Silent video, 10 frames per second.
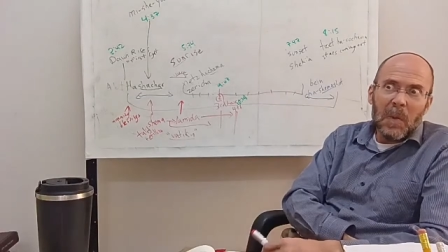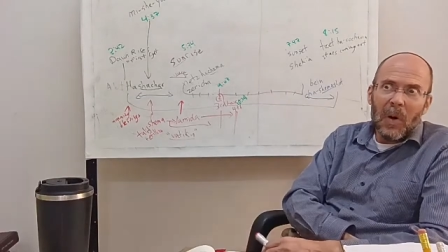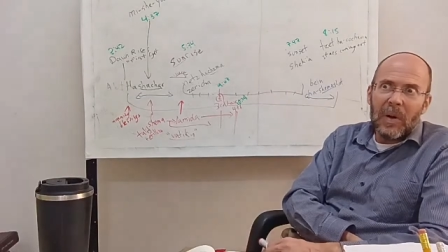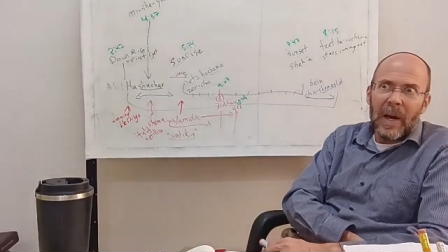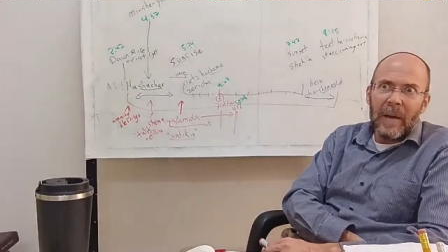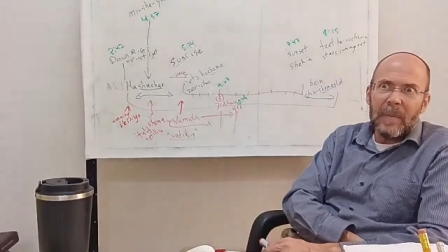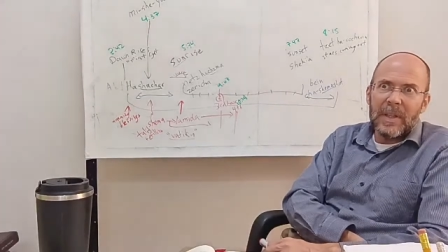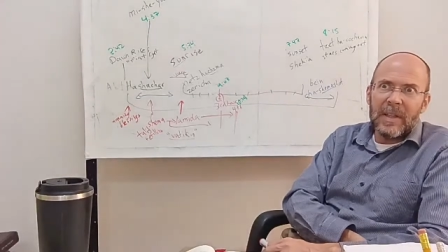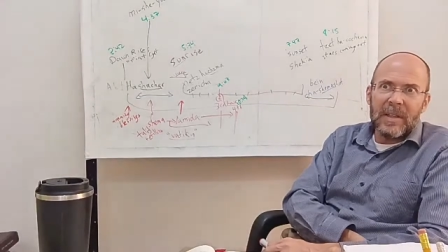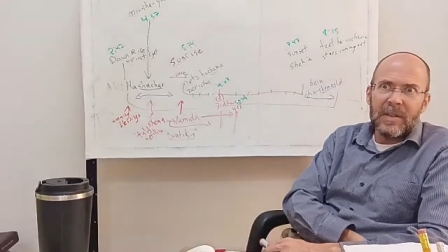Okay,
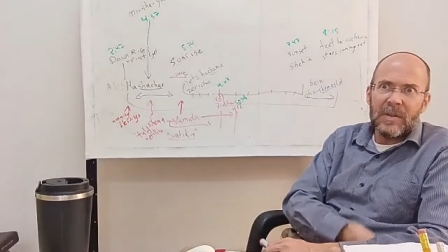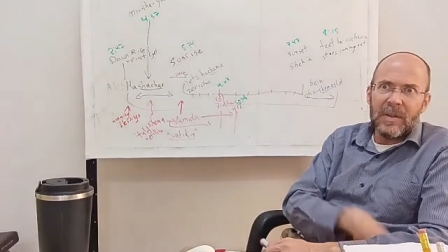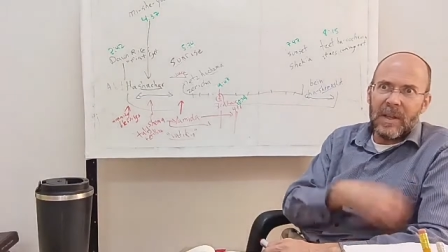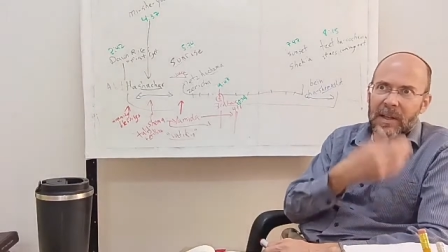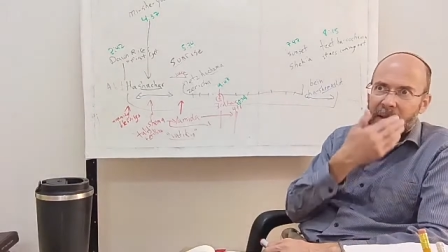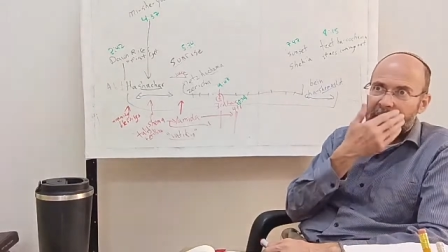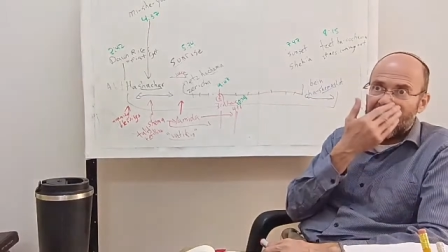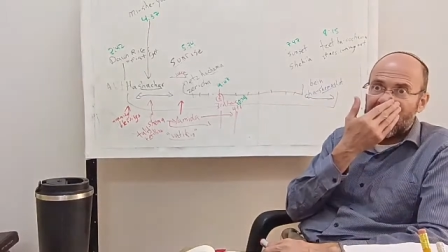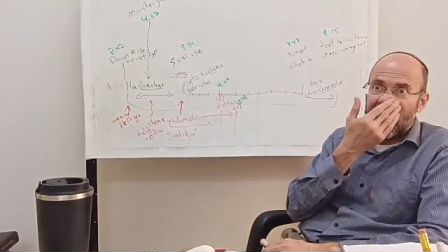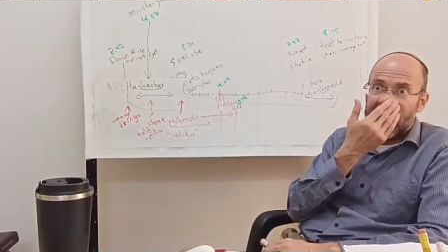but it doesn't. You're
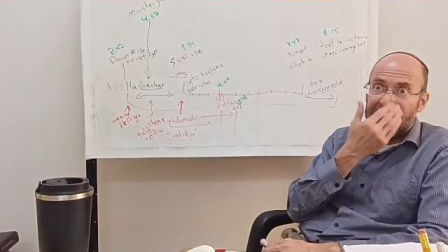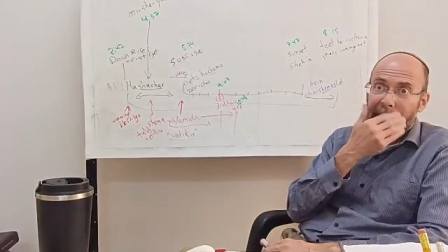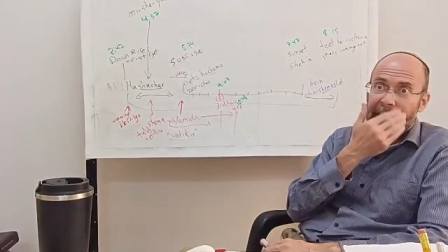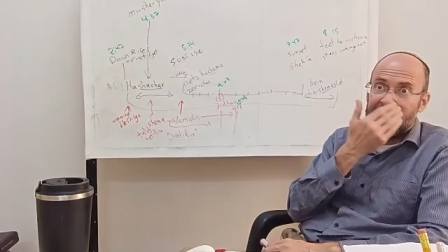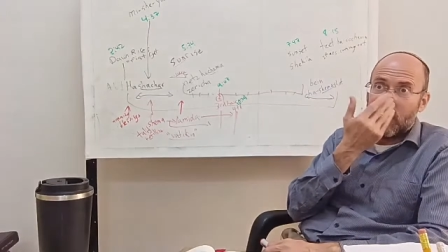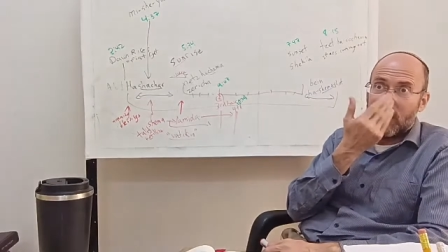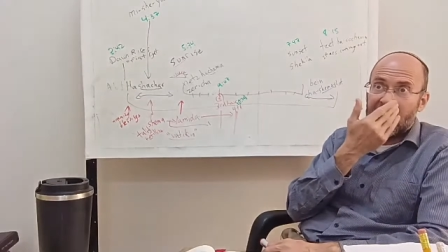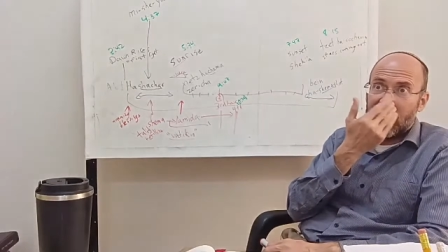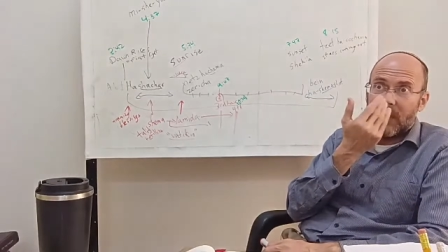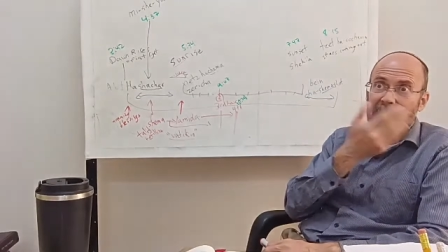still taking it into
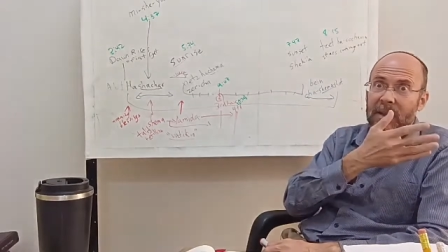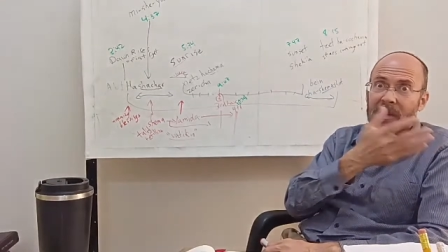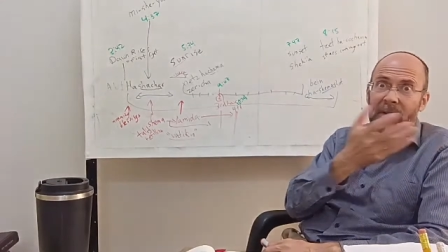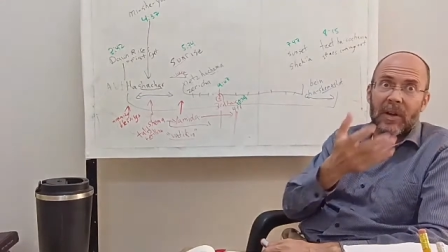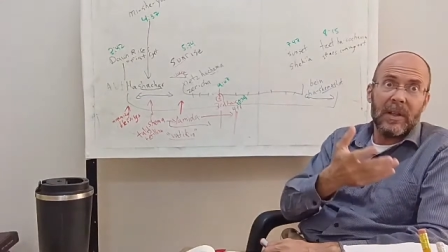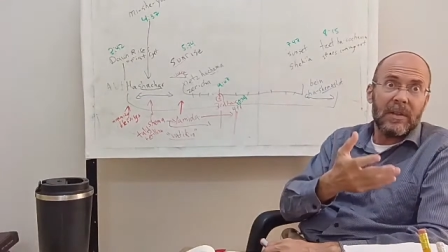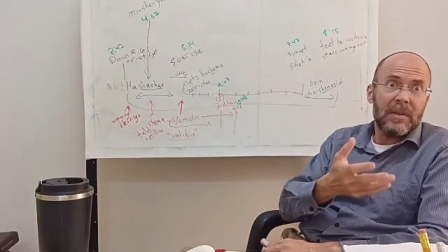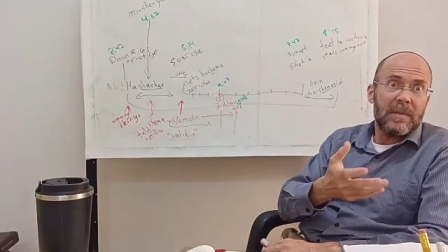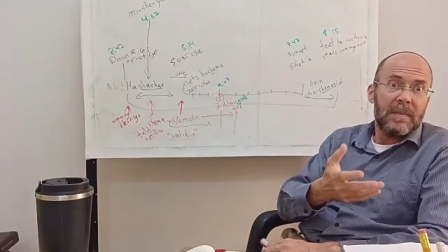the toilet.